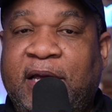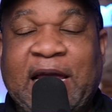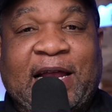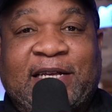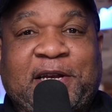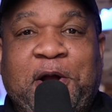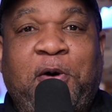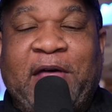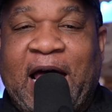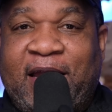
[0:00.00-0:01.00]
He doesn't
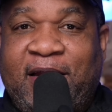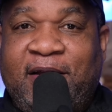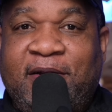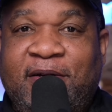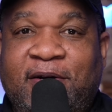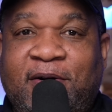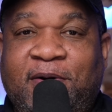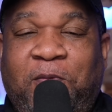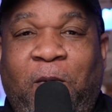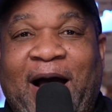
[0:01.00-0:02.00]
know that.
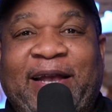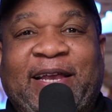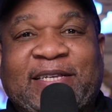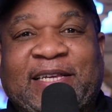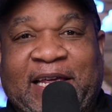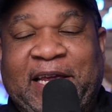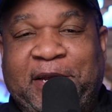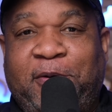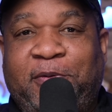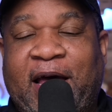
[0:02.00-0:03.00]
Why doesn't he
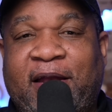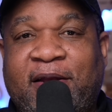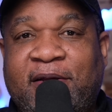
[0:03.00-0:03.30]
know that?